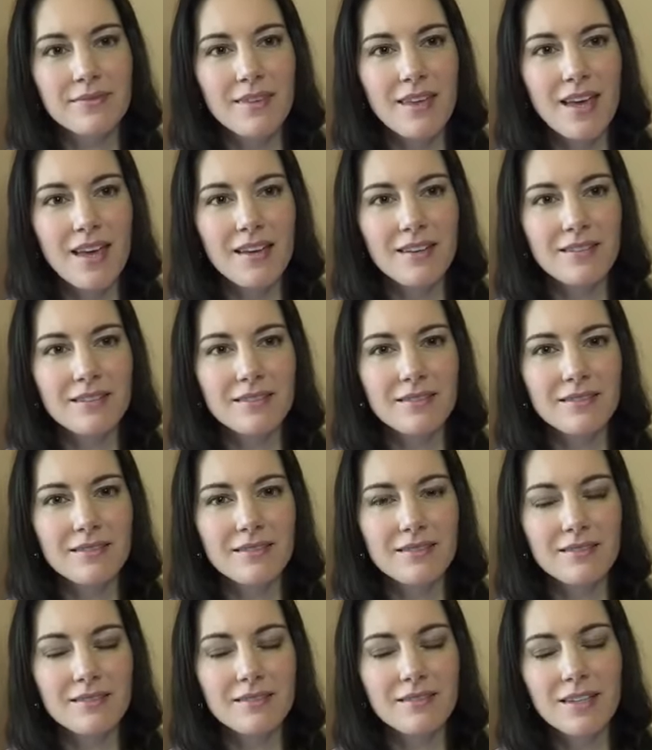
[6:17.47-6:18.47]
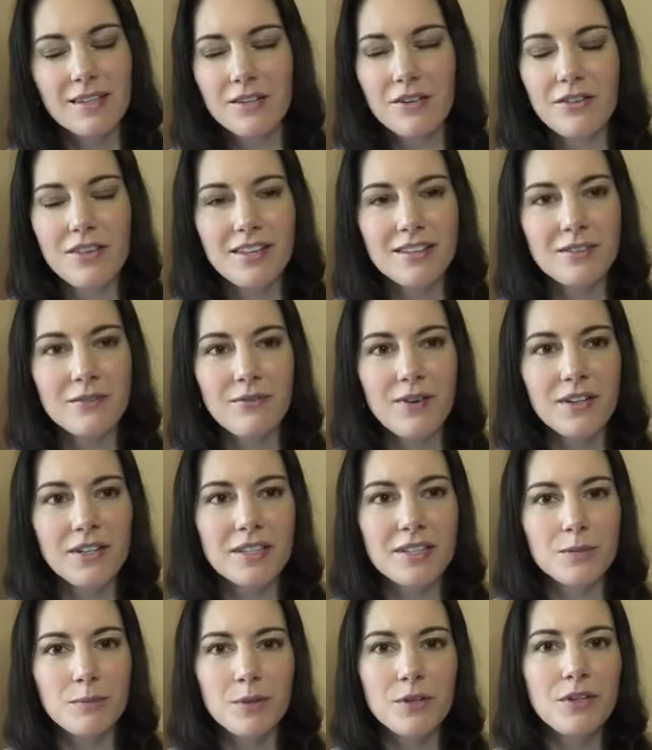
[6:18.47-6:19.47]
and that's a fun
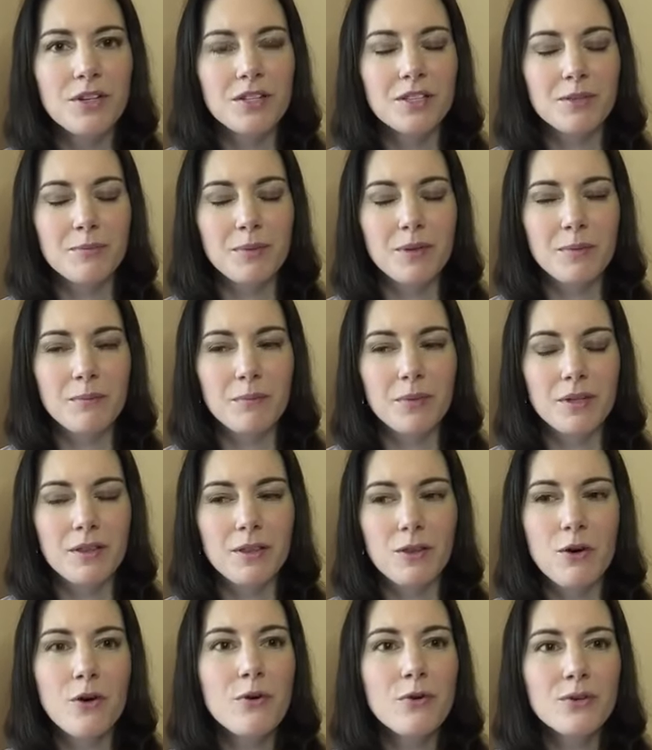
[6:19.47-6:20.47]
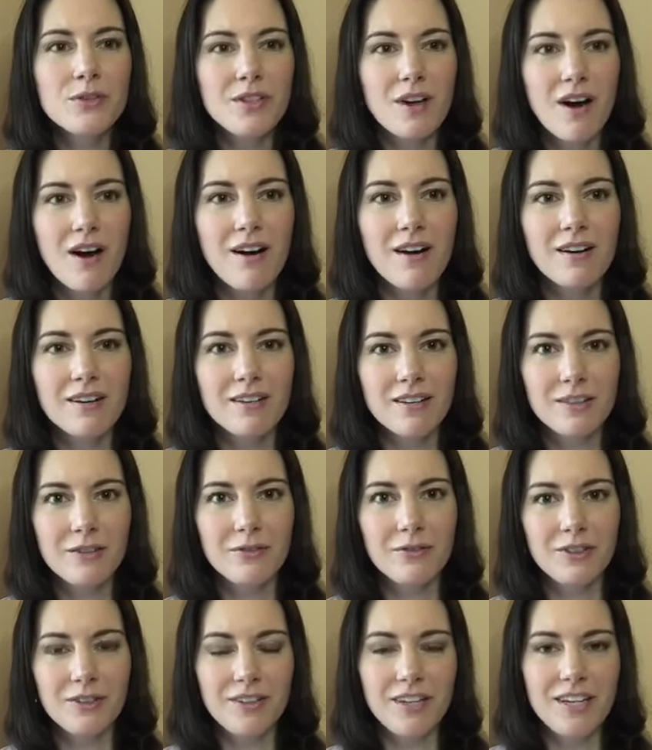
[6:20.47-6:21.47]
experience, but but those aren't the
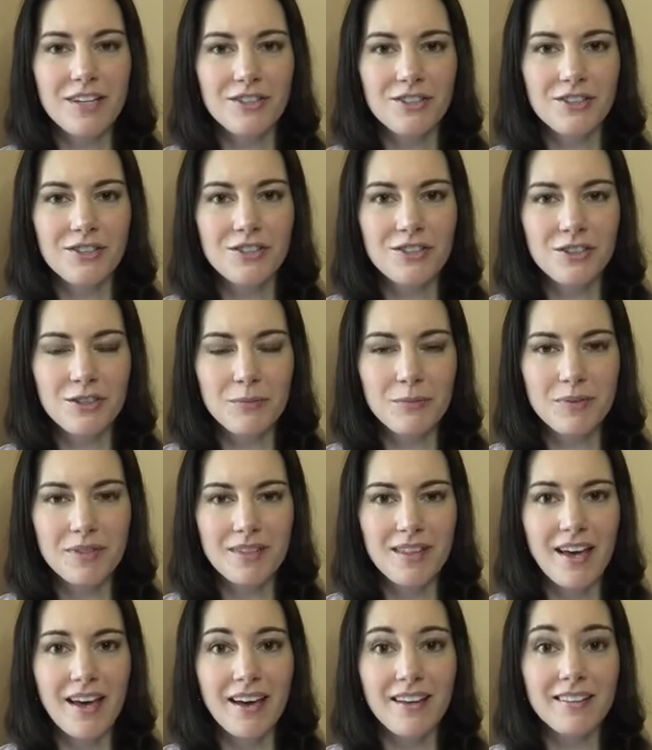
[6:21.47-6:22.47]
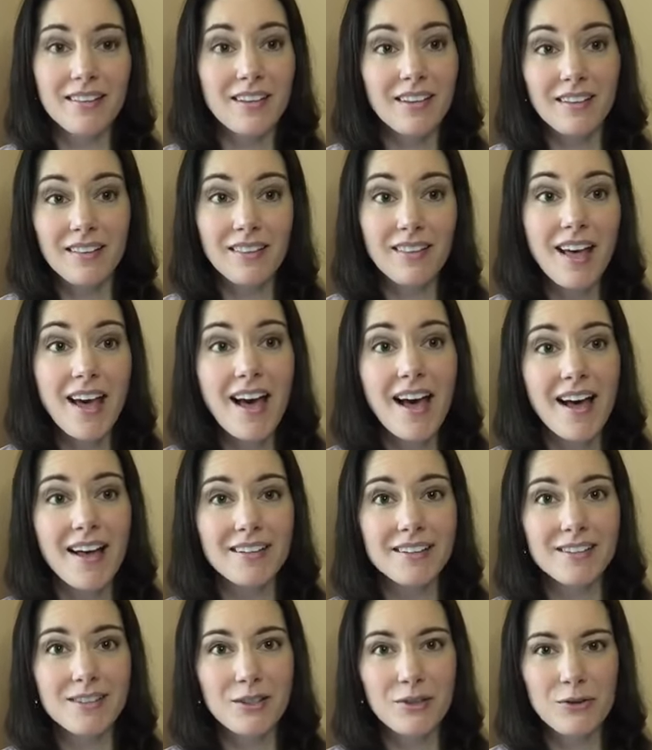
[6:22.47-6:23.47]
relationships that that last.
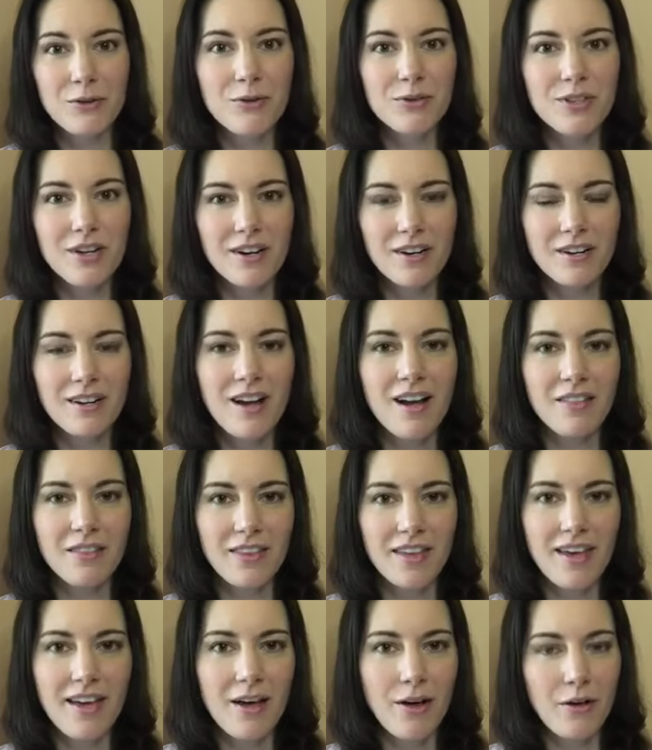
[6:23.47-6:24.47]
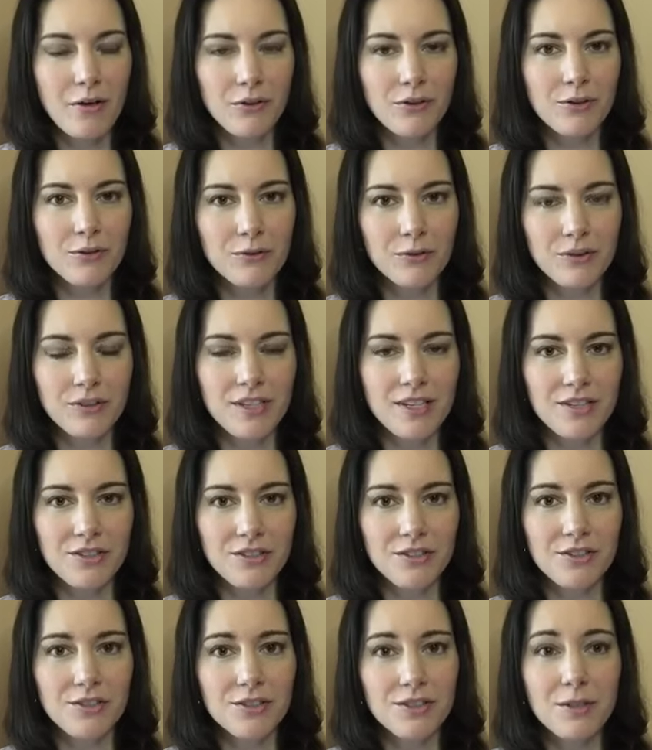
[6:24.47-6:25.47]
Those are not the healthy
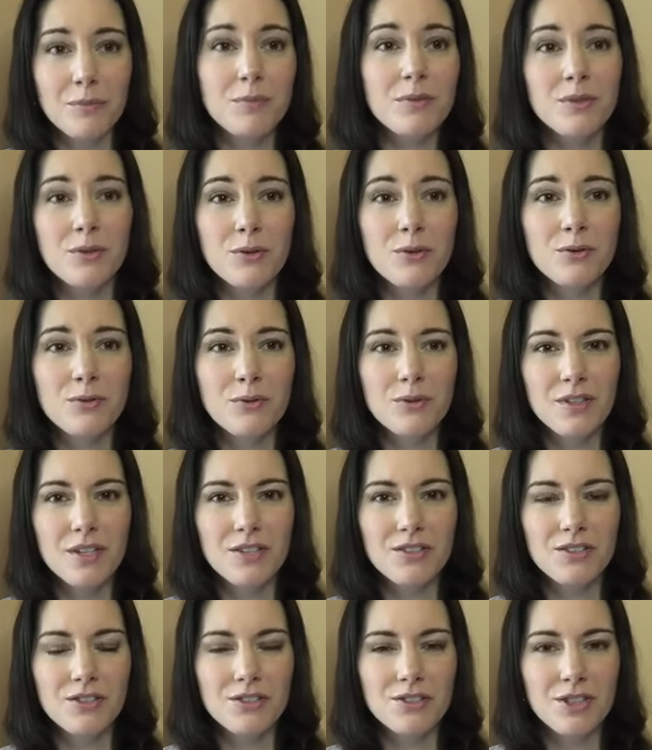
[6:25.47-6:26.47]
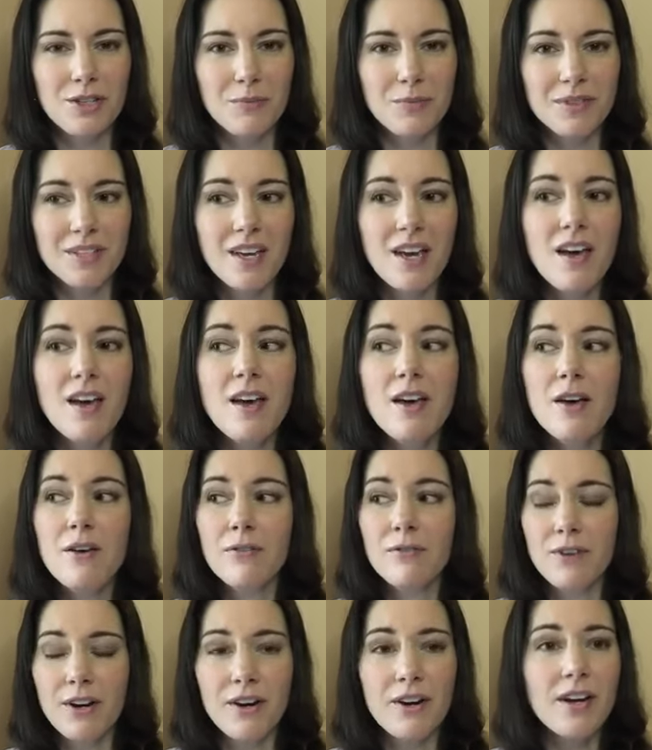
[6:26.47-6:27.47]
relationships. Those relationships
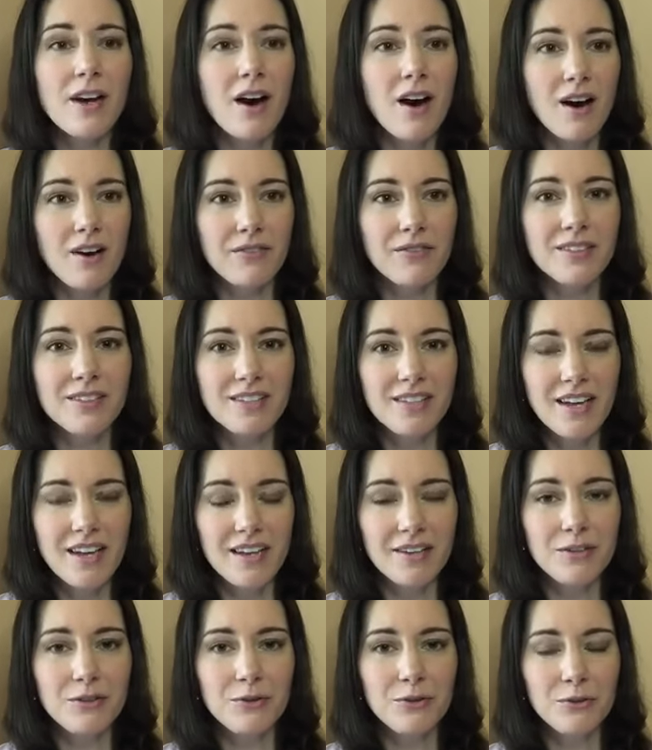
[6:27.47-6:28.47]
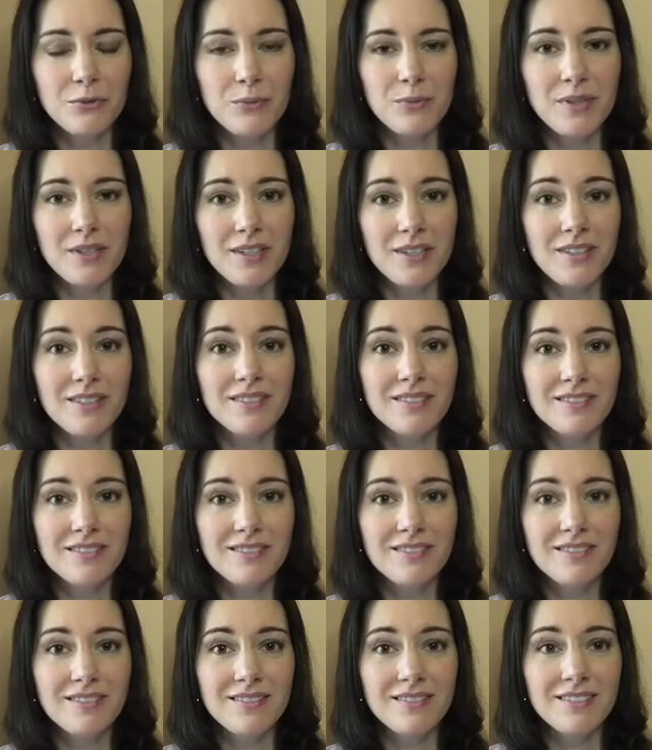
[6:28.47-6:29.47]
very often tend to be
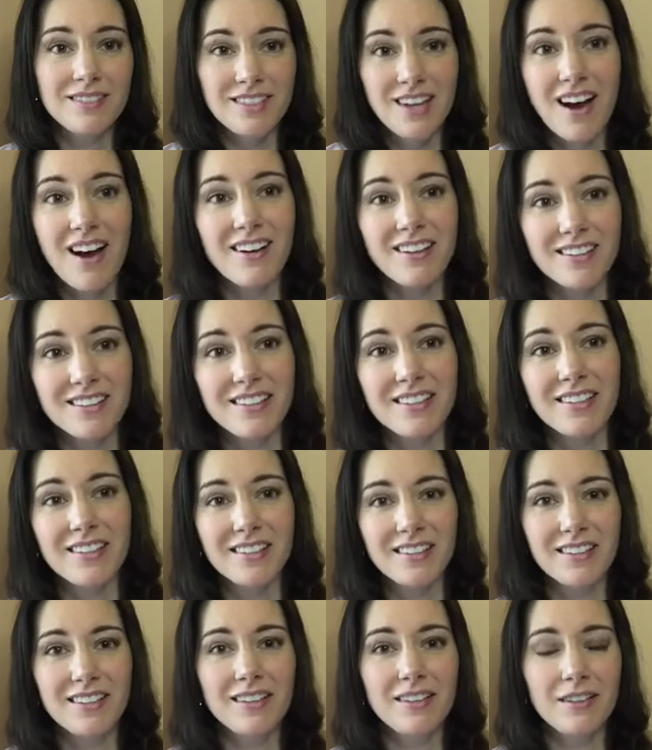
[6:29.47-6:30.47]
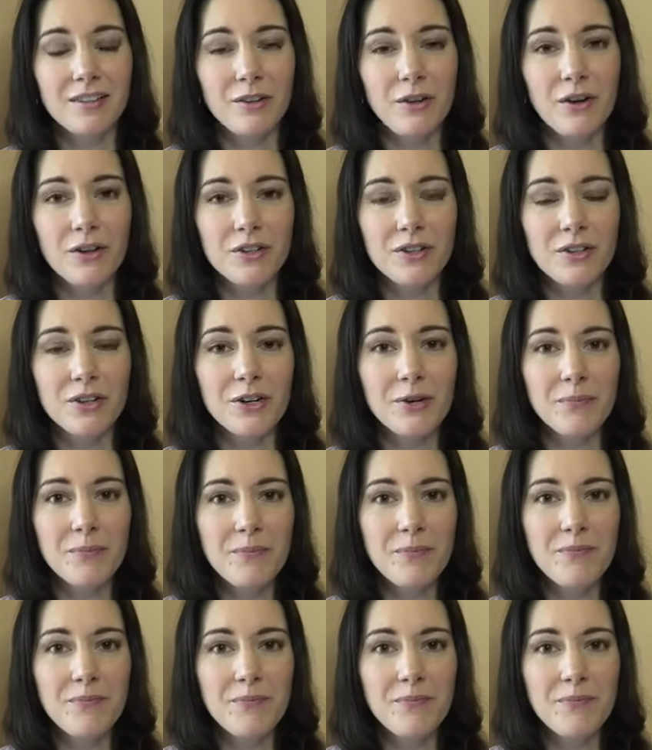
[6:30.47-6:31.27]
toxic in the long term.